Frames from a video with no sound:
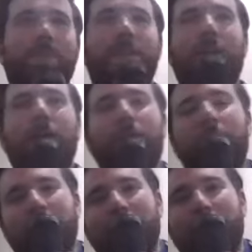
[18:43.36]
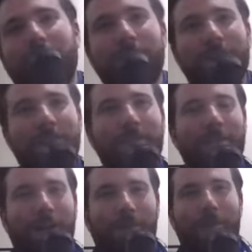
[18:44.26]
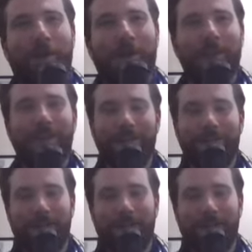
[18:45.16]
No, nothing's coming to the top of mind.